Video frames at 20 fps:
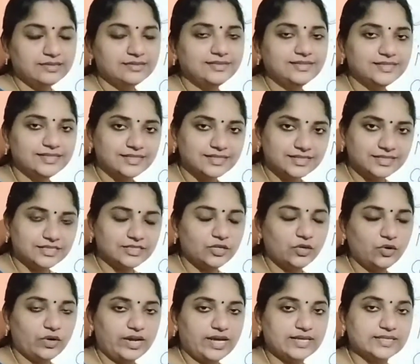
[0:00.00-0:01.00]
This is
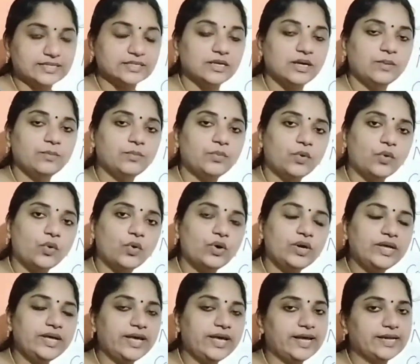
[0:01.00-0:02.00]
known as
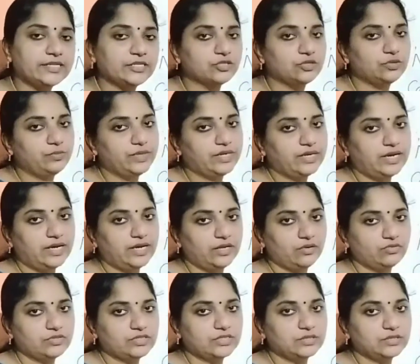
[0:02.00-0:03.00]
polyatomic
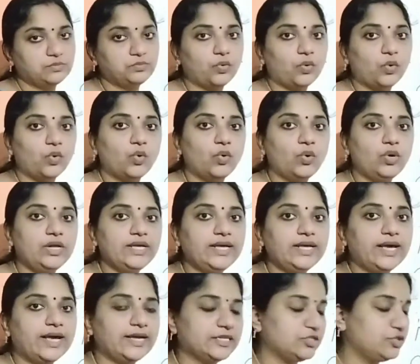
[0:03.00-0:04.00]
ions.
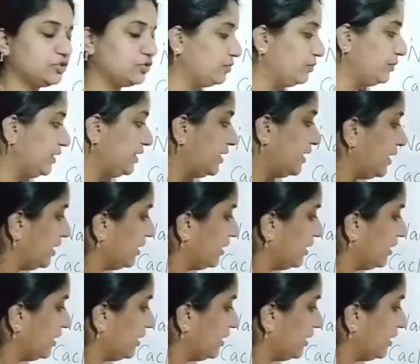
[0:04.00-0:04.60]
Polyatomic